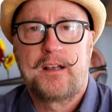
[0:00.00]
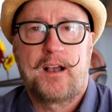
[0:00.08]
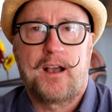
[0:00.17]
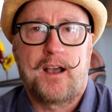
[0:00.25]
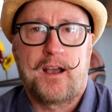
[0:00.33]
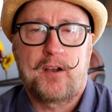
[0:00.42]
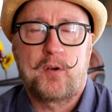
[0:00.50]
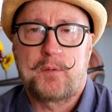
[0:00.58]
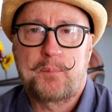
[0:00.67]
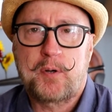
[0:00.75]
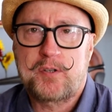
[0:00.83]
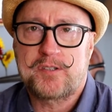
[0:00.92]
who
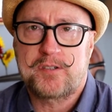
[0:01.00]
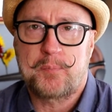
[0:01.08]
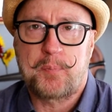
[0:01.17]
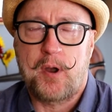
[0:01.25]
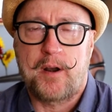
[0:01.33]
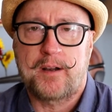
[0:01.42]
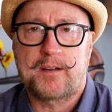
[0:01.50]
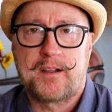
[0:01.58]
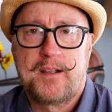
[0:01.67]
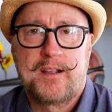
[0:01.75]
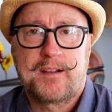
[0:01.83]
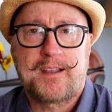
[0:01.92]
had purchased the product,
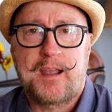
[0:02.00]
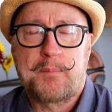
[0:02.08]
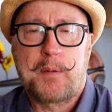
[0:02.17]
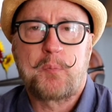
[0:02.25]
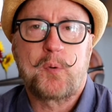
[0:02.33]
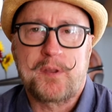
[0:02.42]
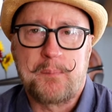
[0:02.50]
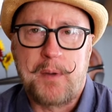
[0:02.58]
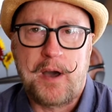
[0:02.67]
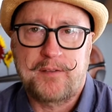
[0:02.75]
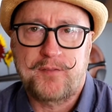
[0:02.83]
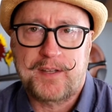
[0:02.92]
came up with a
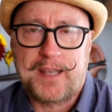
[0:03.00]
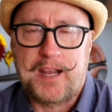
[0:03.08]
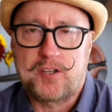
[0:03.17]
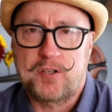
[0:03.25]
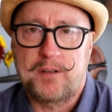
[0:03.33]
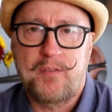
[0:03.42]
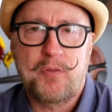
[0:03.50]
modification.